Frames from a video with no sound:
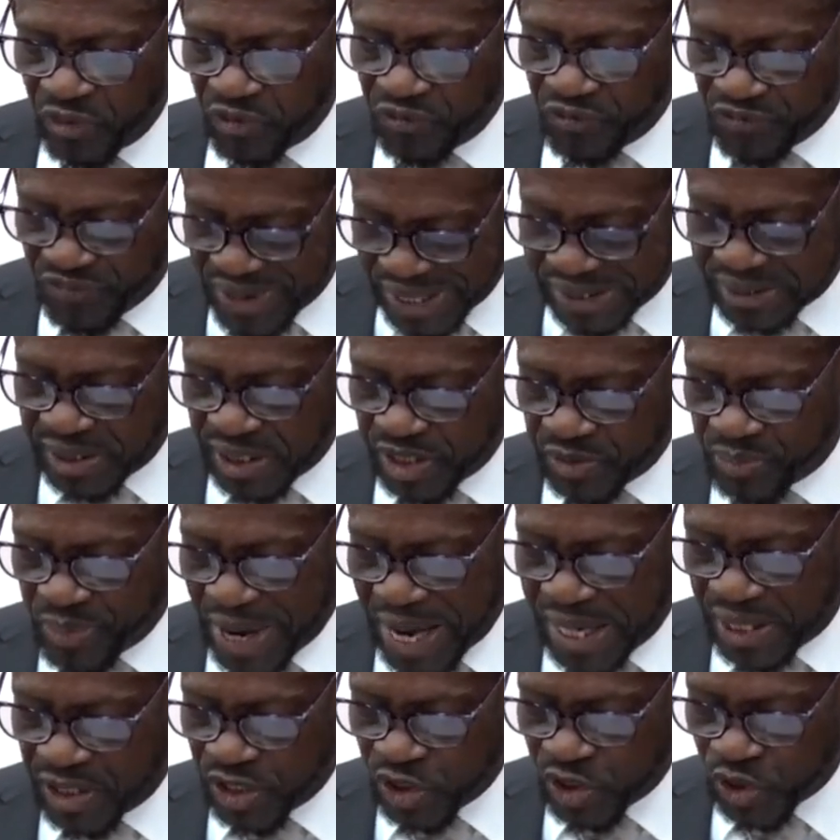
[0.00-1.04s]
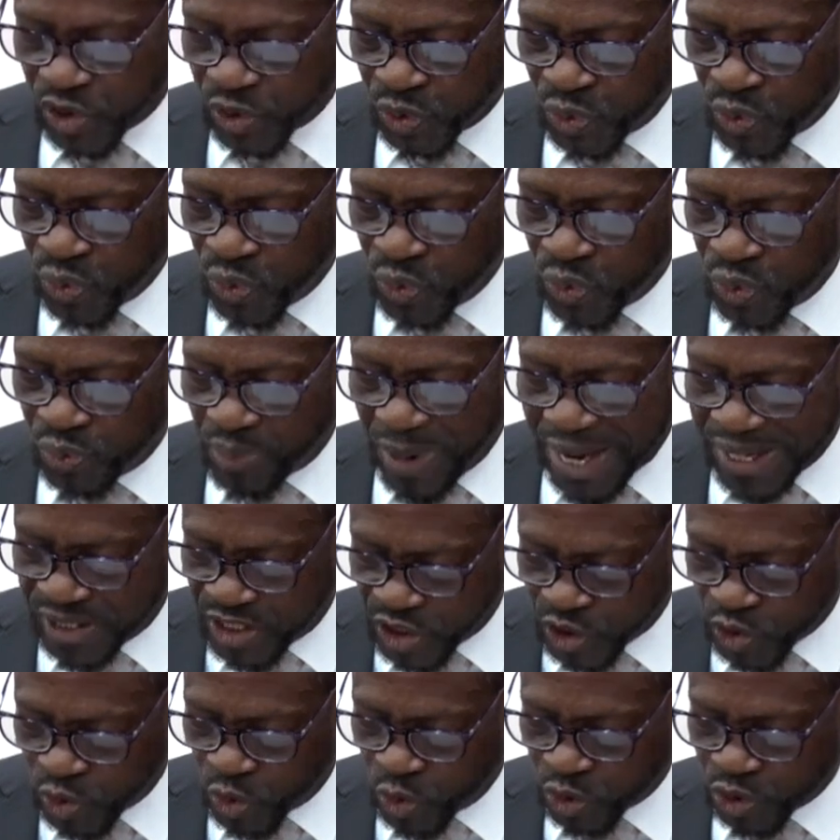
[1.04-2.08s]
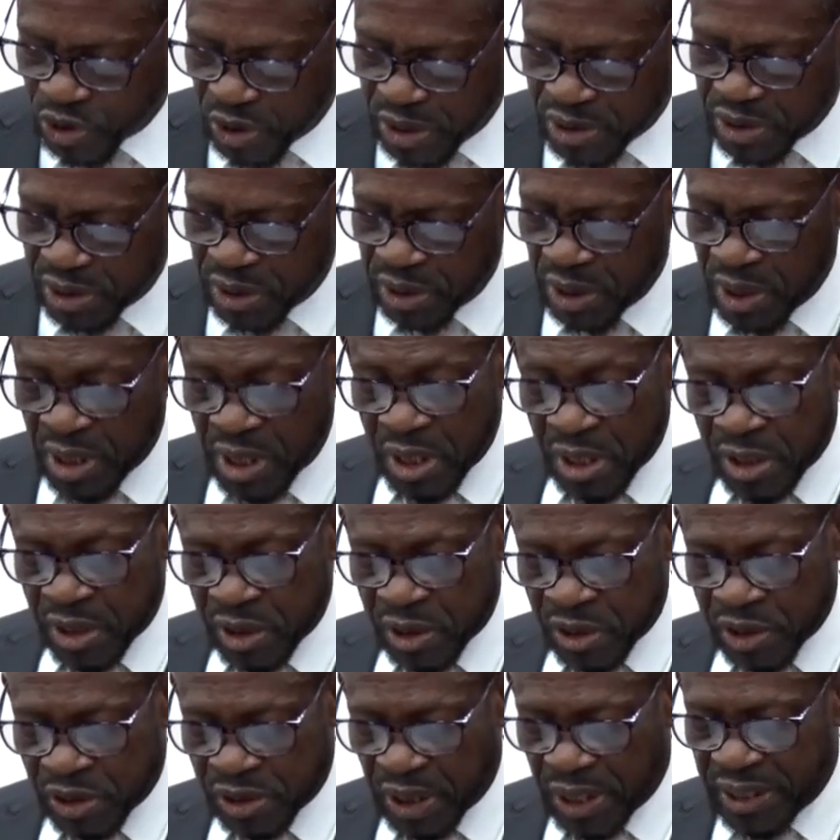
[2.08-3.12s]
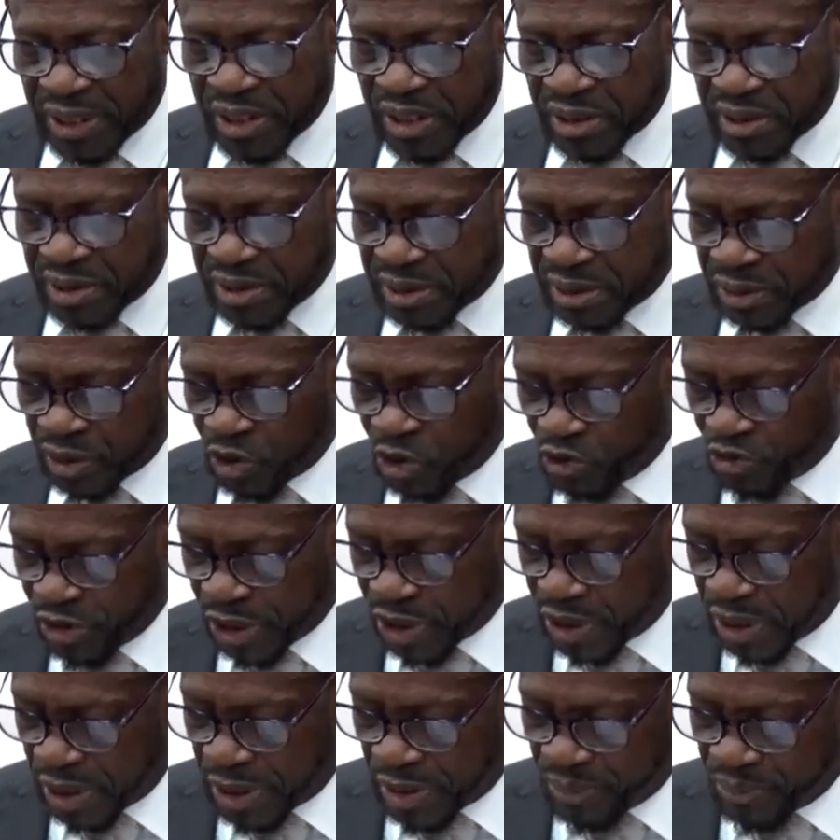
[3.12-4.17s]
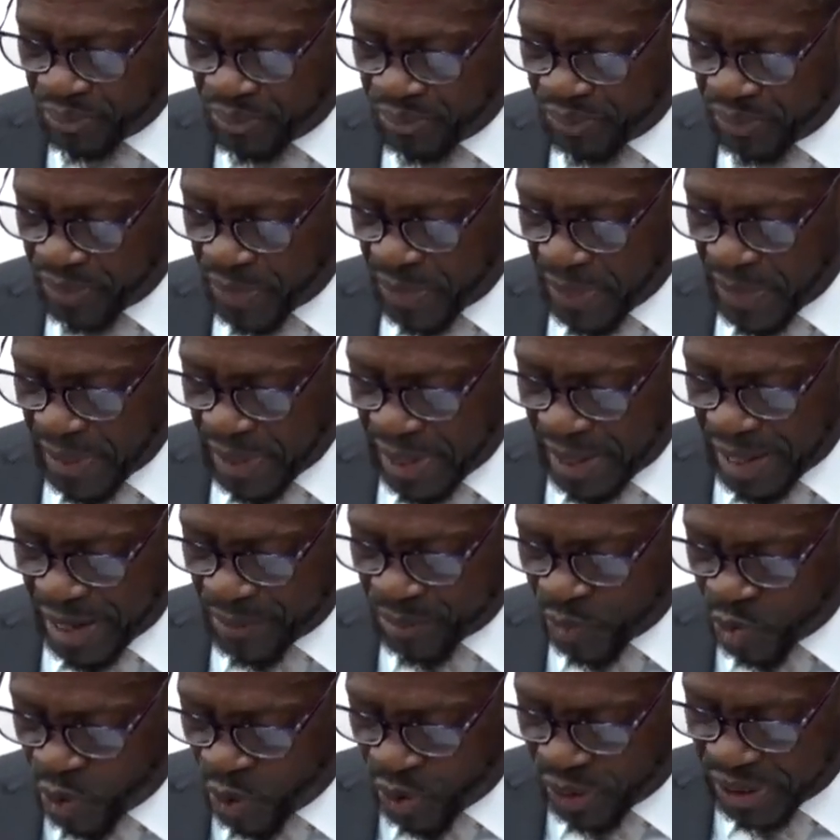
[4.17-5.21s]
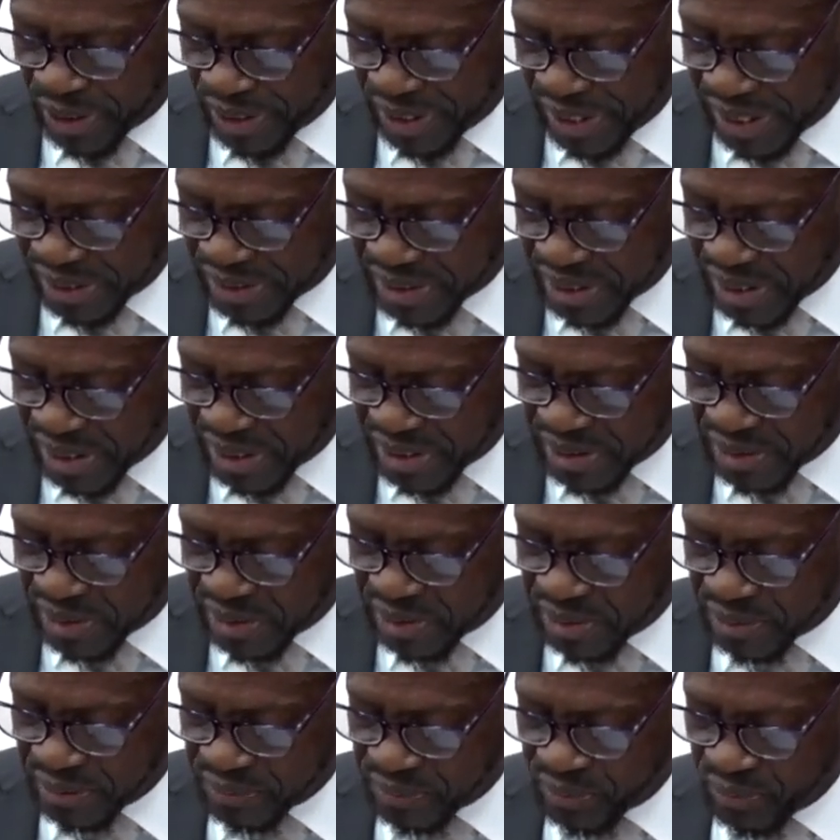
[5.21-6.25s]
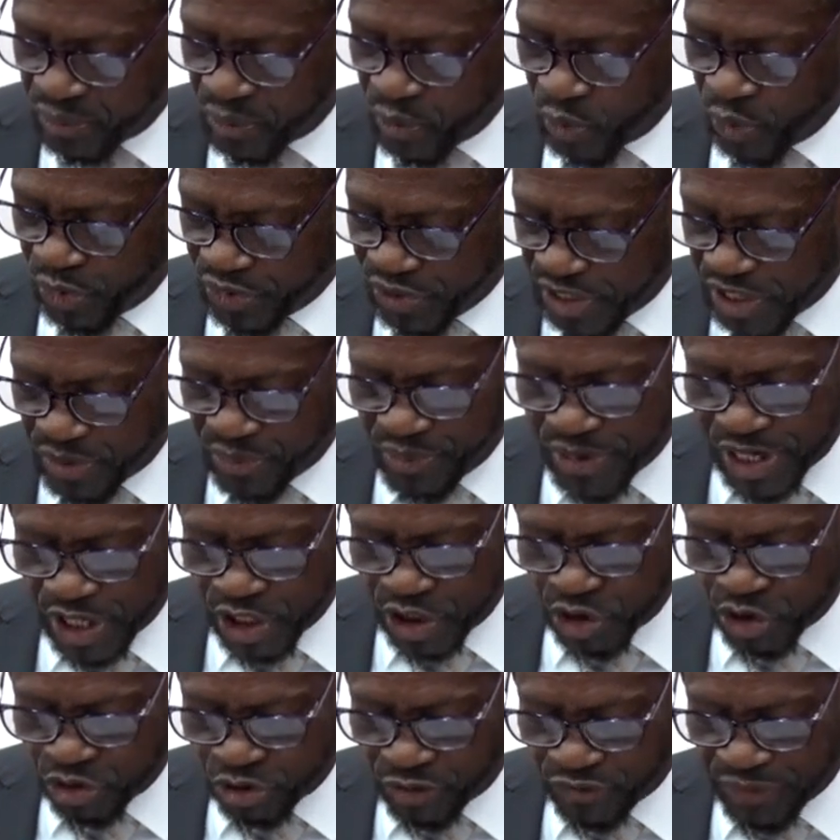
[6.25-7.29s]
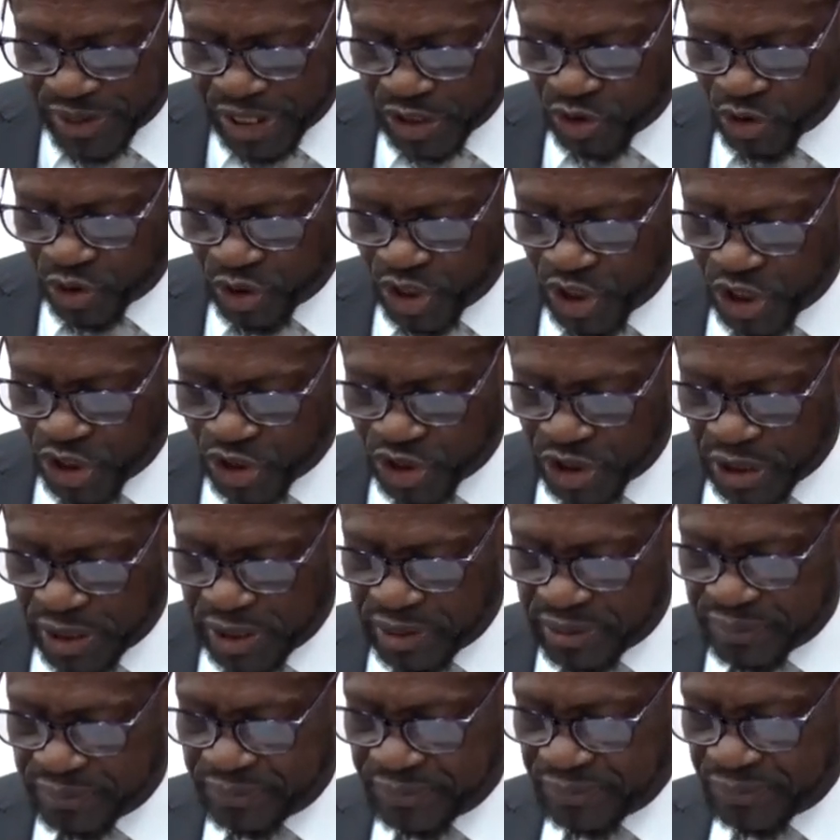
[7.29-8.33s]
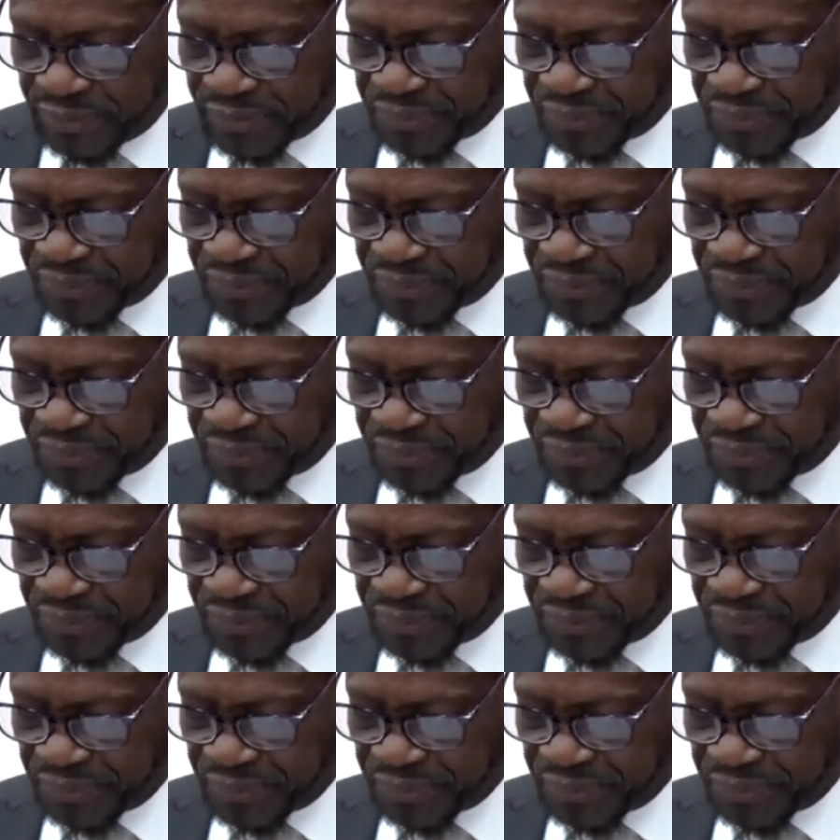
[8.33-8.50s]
vetted by the social studies curriculum coordinators within the Ministry of Education,